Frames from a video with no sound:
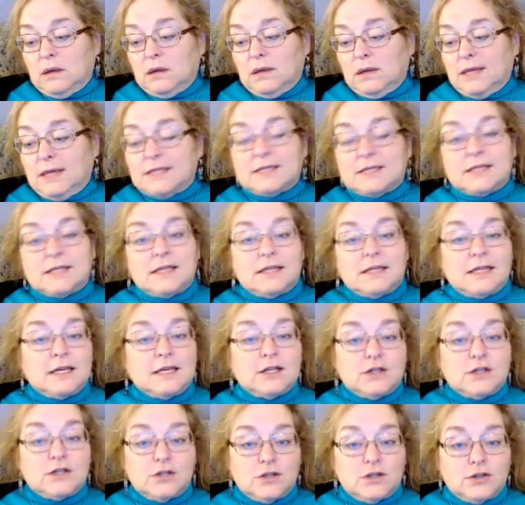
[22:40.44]
it's the thing
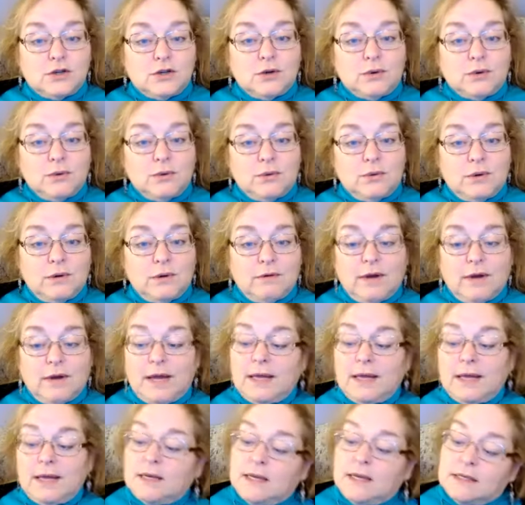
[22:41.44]
to do,
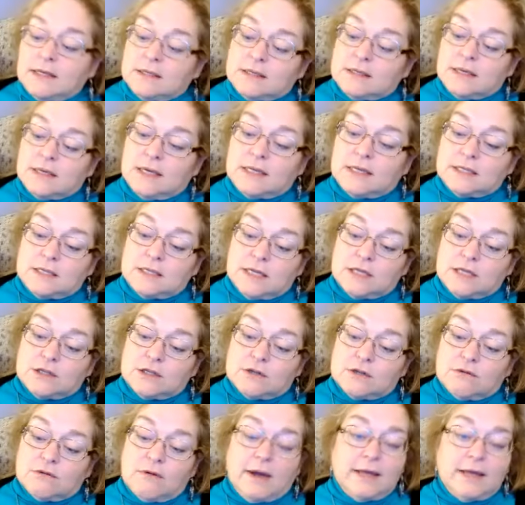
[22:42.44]
right? It's
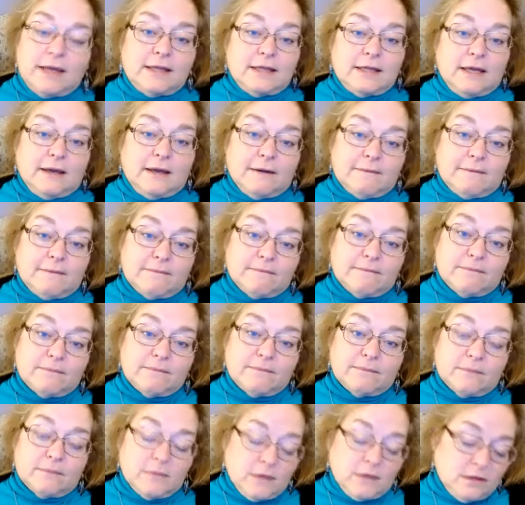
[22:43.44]
the right thing.
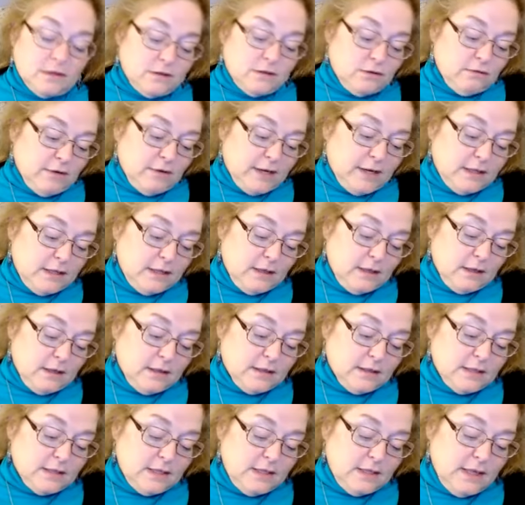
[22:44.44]
It's the right thing.
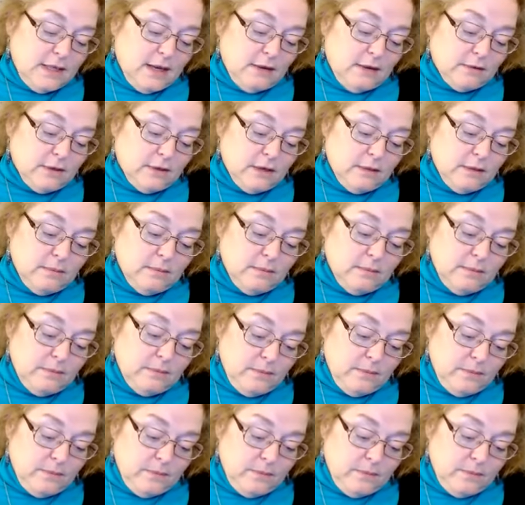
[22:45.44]
Let's see the outcome.